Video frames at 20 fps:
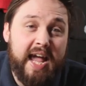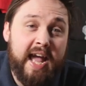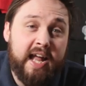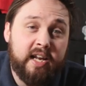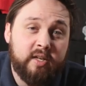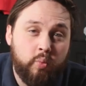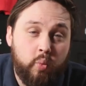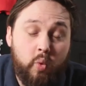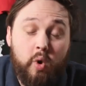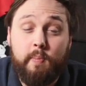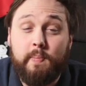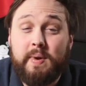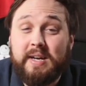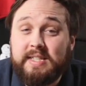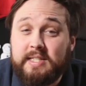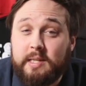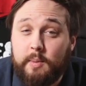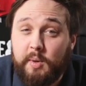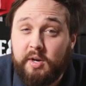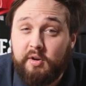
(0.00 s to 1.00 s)
and what
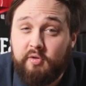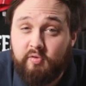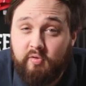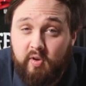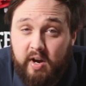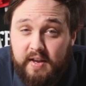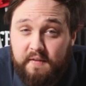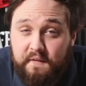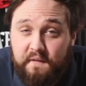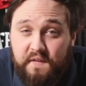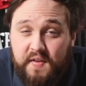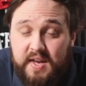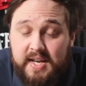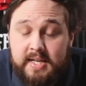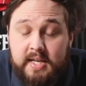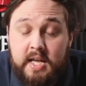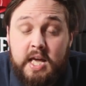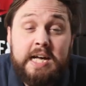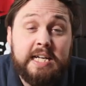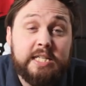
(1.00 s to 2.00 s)
makes them a great
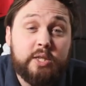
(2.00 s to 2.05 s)
fin.